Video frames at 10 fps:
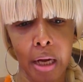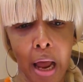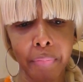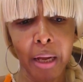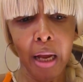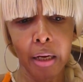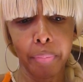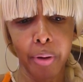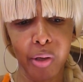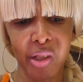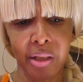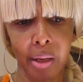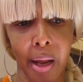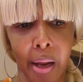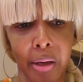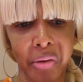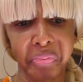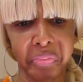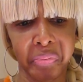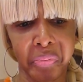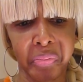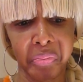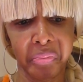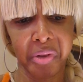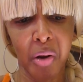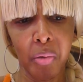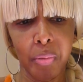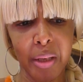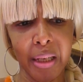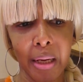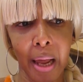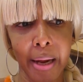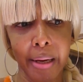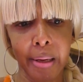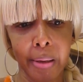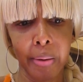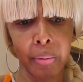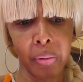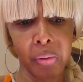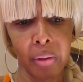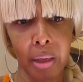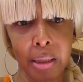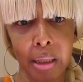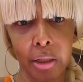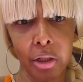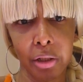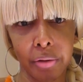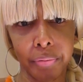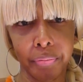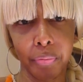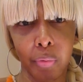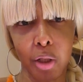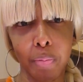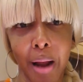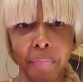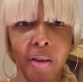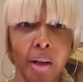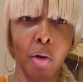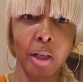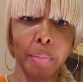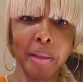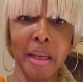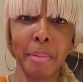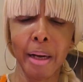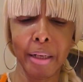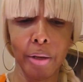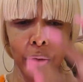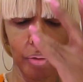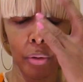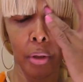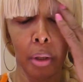Now I'm the kind of person that don't really like attention, which you might find it hard to believe, but I don't.